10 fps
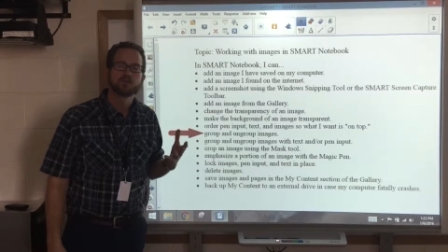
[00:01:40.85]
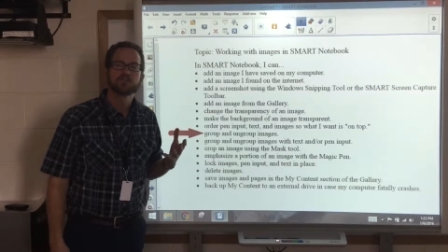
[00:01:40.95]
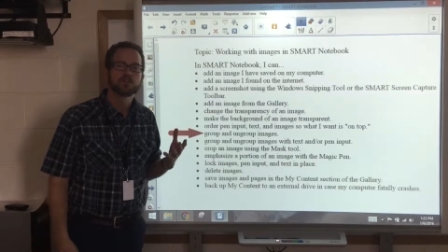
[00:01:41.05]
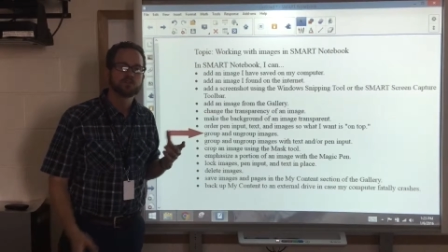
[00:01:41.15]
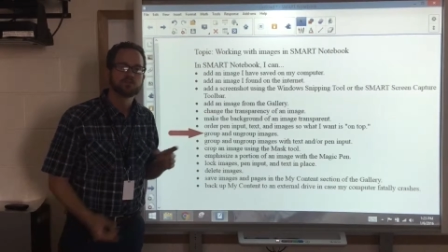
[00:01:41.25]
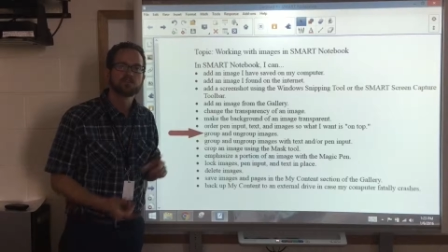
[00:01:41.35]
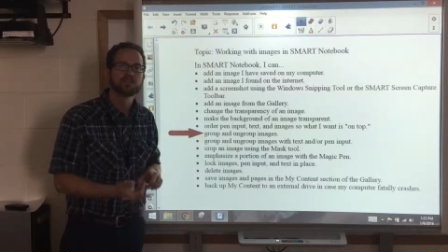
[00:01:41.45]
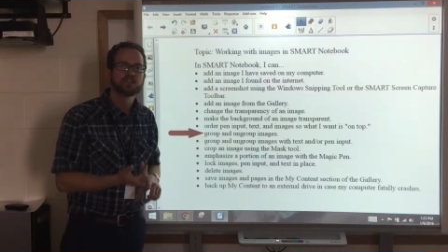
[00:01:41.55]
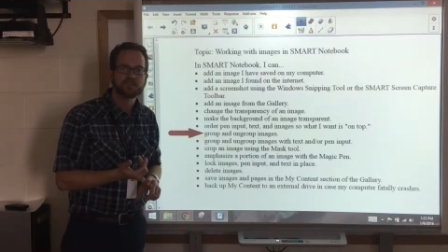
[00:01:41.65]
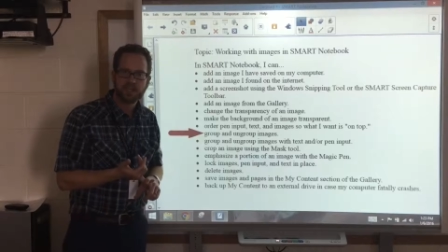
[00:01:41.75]
We saw
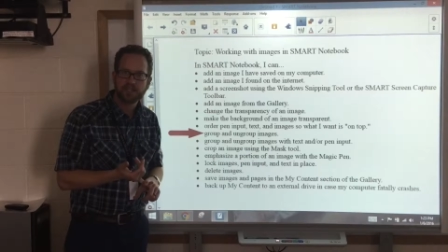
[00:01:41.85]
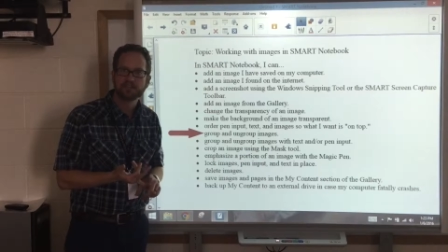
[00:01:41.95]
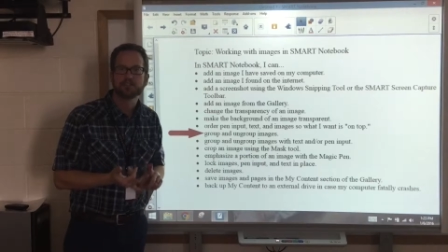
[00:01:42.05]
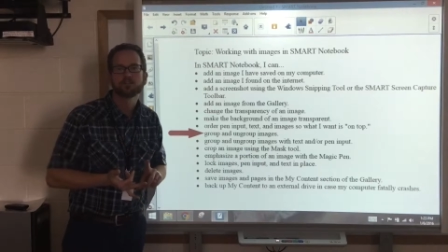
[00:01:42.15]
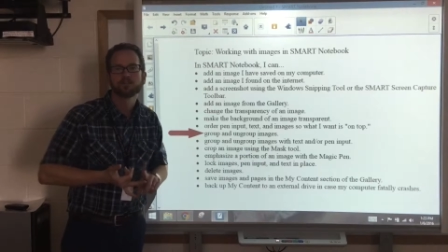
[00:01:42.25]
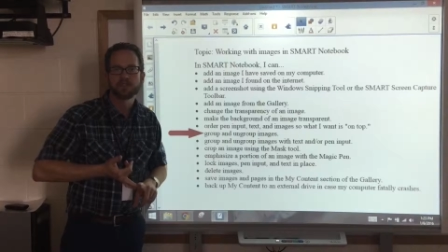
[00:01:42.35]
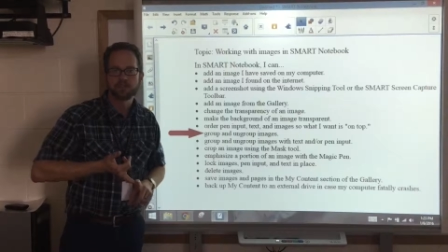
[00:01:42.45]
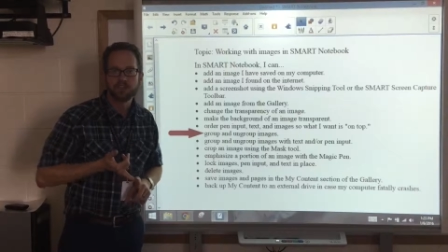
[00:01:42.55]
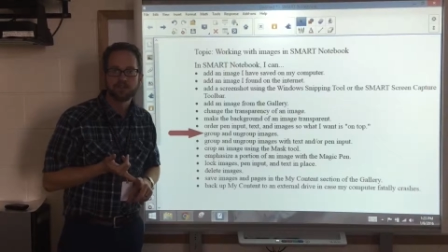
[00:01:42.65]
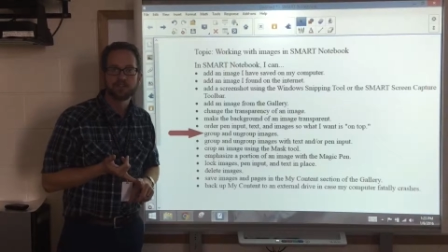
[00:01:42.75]
grouping of text and grouping
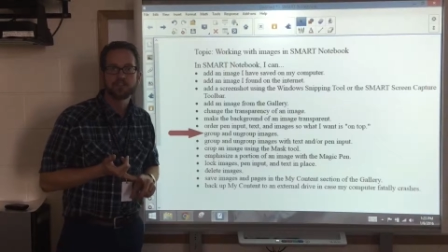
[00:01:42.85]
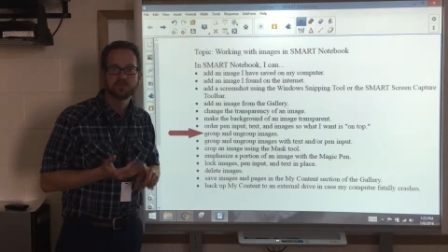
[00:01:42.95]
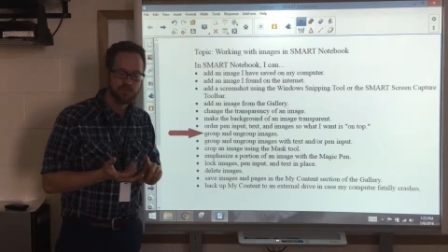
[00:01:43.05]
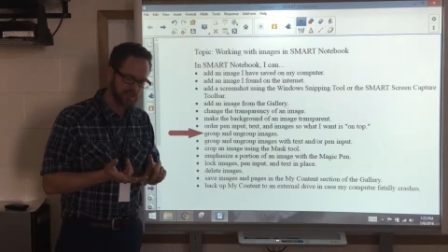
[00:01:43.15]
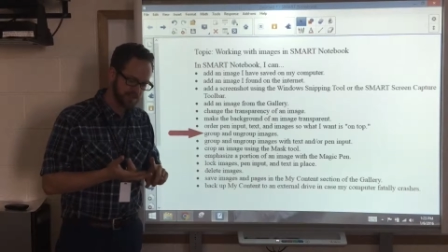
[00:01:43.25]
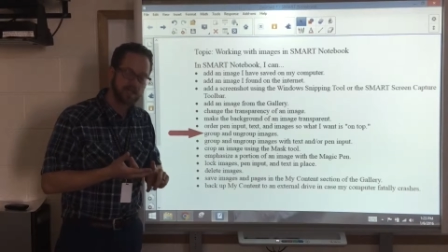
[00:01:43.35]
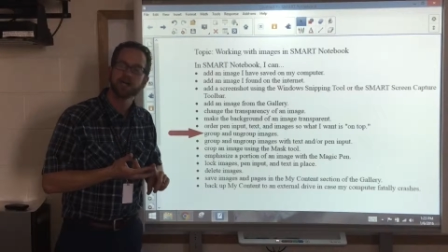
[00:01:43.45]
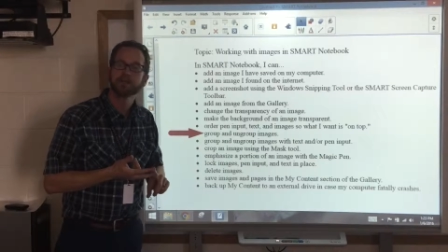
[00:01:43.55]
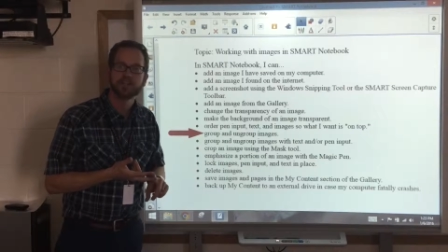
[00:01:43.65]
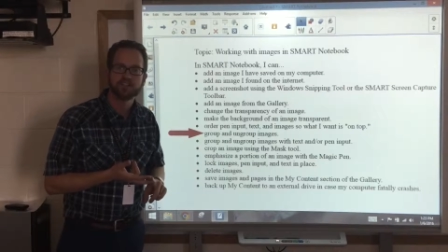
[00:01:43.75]
of images plus a
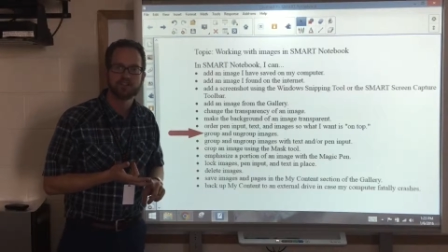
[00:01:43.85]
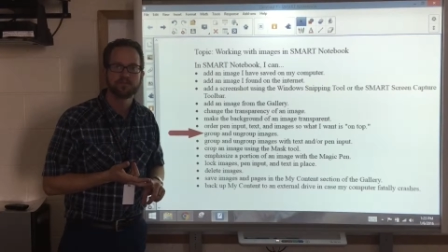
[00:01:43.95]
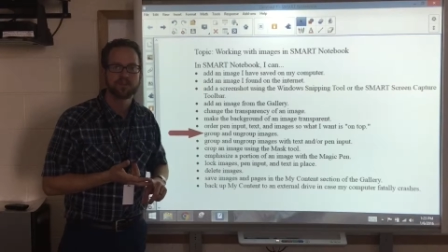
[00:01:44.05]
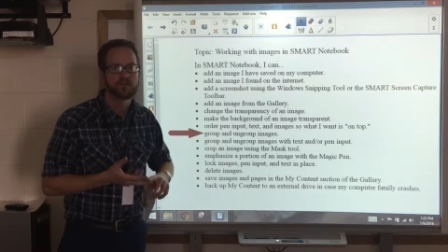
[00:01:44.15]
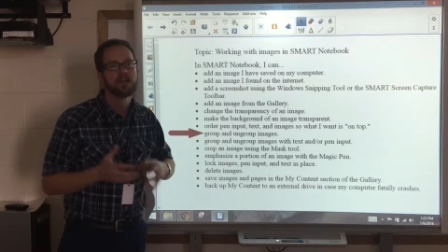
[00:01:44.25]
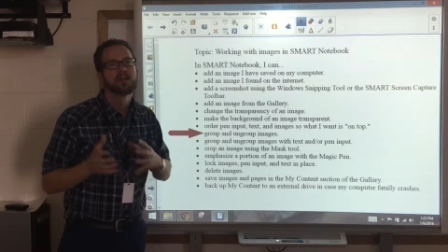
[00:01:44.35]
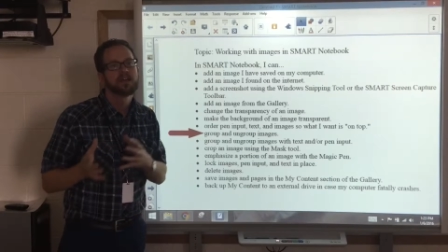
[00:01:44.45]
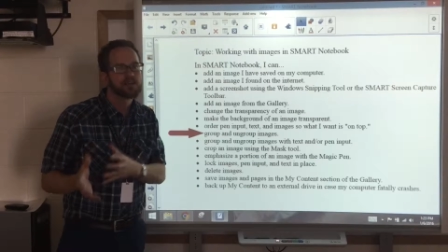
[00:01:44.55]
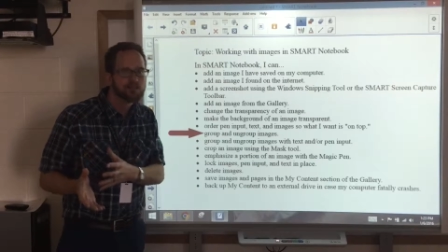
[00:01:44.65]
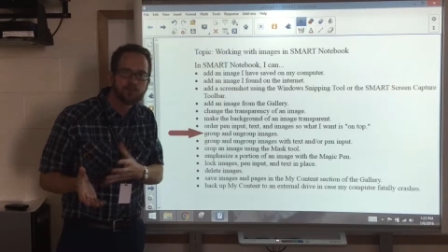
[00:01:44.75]
combination of them,
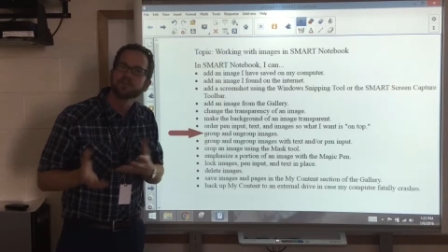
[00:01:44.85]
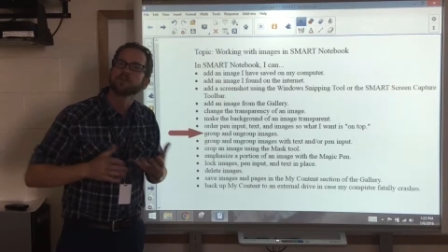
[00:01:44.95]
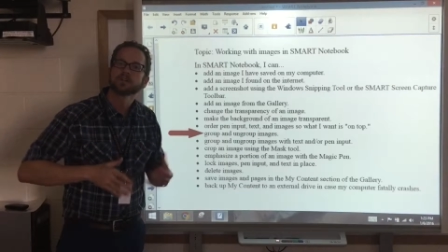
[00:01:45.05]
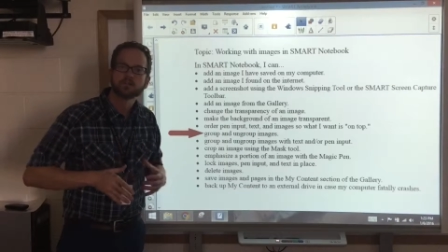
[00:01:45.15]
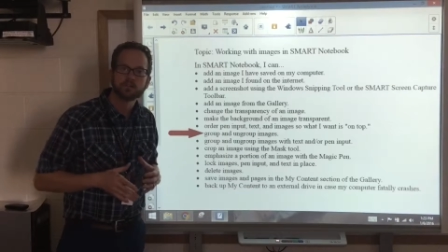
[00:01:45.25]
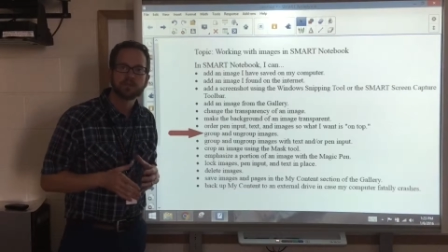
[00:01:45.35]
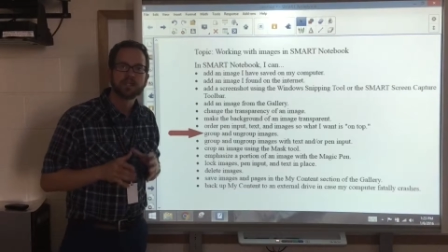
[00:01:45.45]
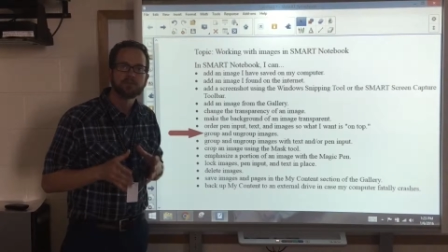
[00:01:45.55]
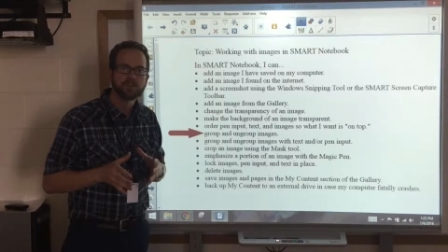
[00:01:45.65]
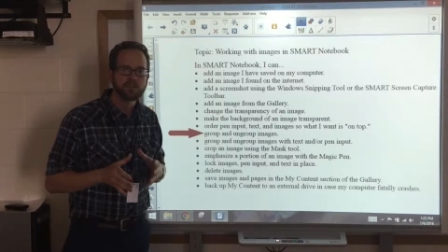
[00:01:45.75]
and of course you can group
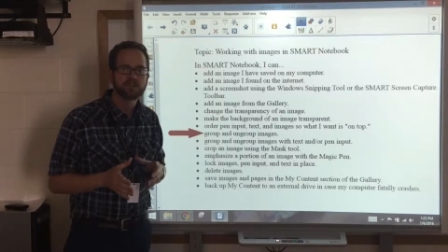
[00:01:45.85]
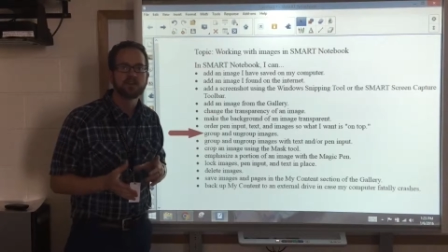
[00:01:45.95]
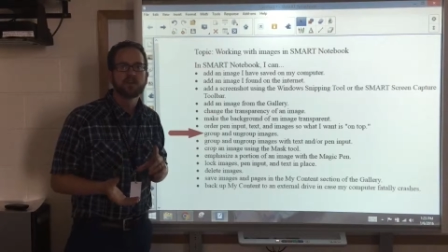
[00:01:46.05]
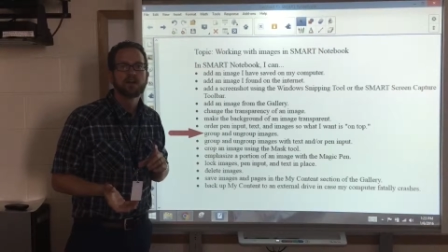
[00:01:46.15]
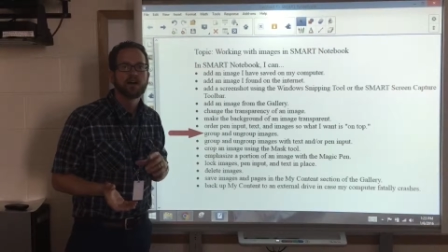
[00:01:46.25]
images